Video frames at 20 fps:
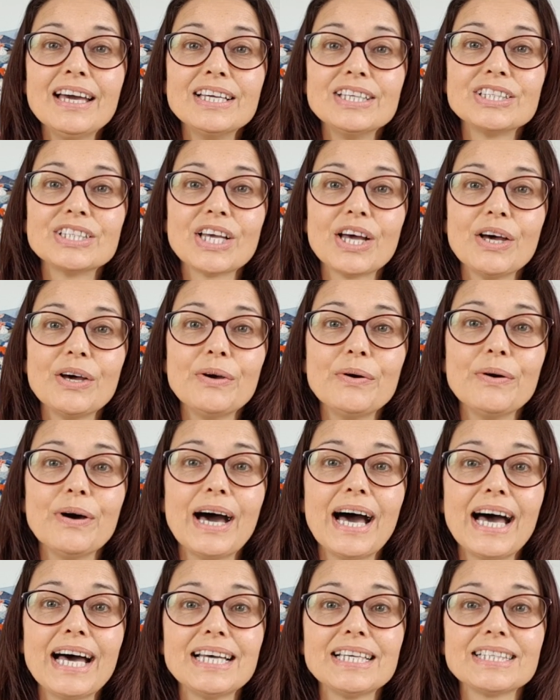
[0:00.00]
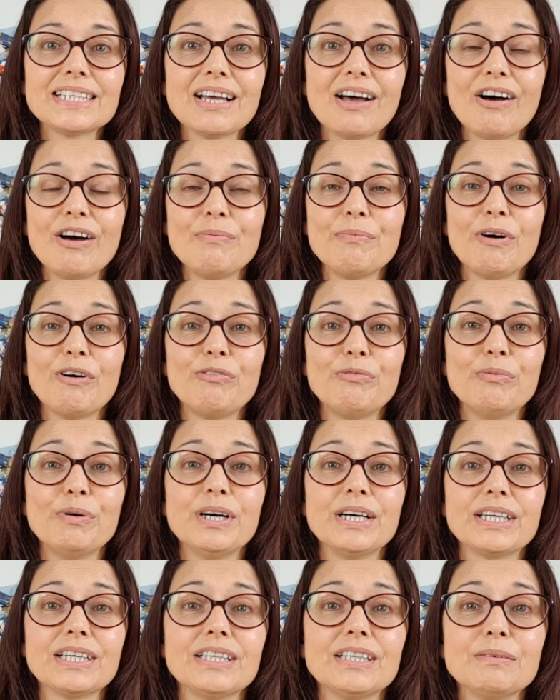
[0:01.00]
So as I'm off
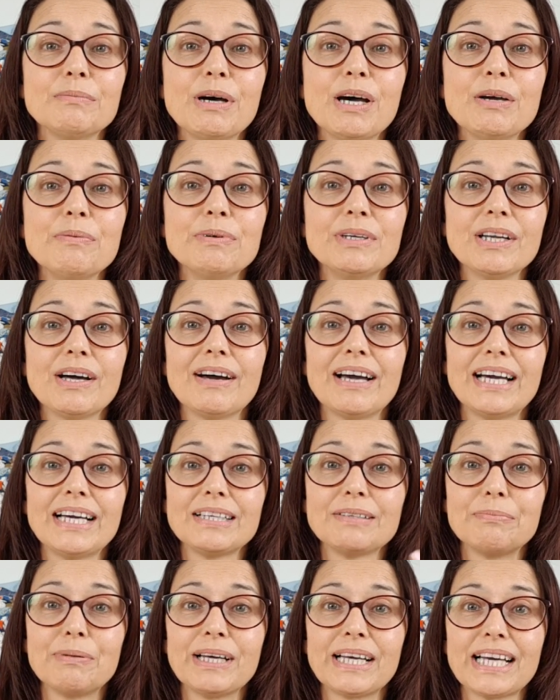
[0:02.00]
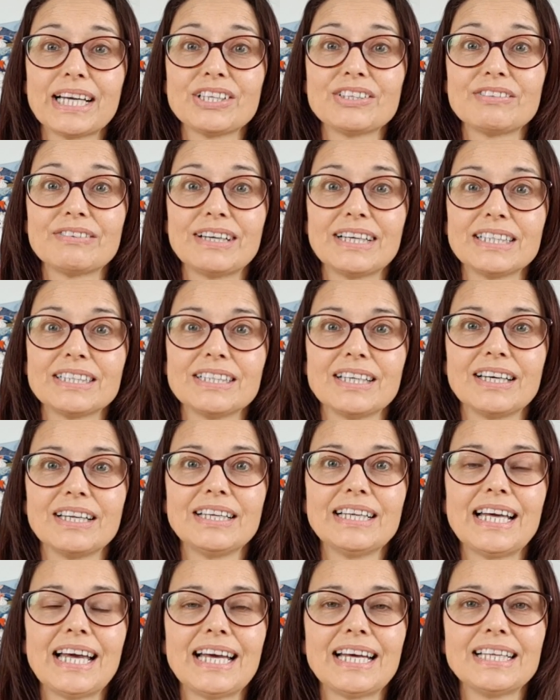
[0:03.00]
work at the moment, I had my cataract
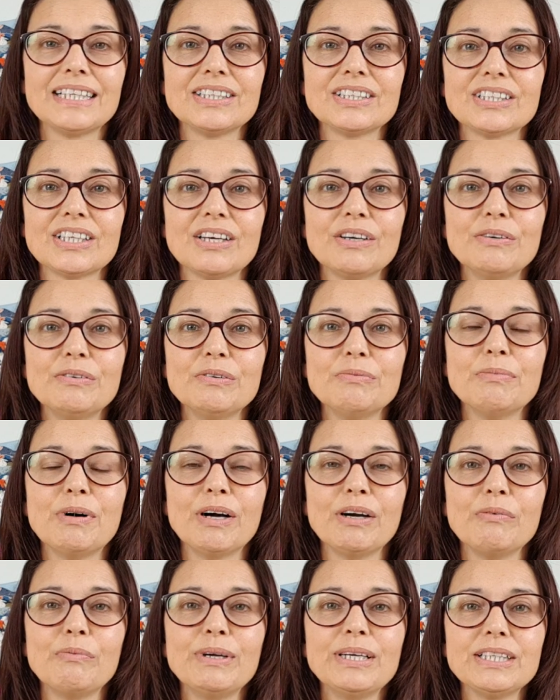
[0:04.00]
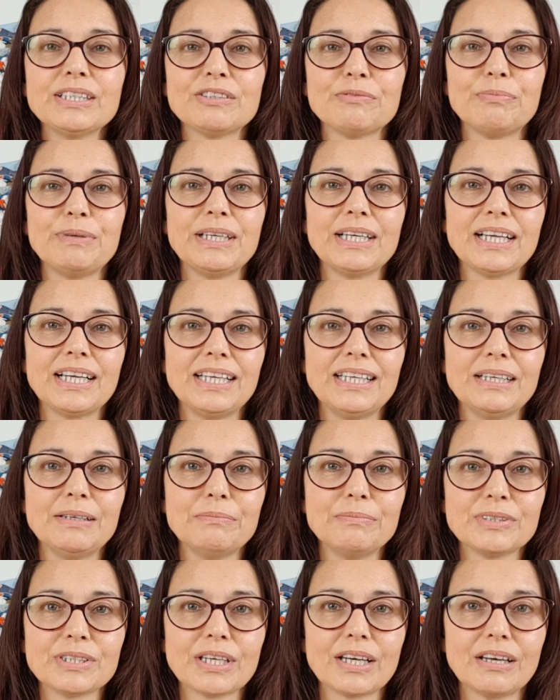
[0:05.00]
done, and so my wings have been
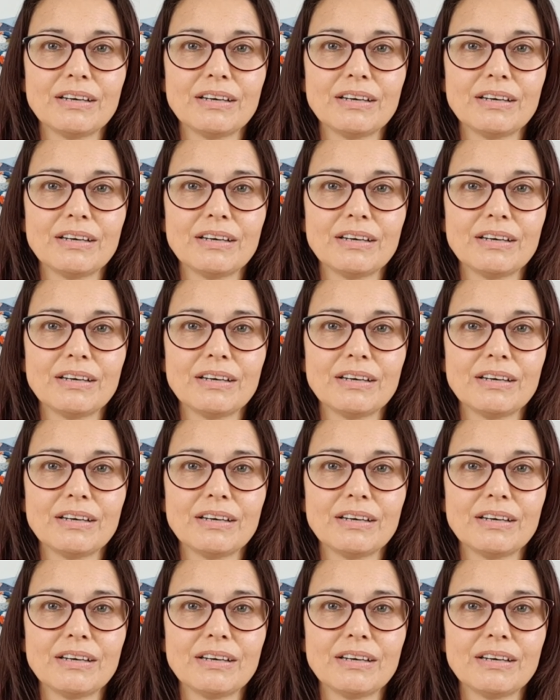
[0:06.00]
clipped.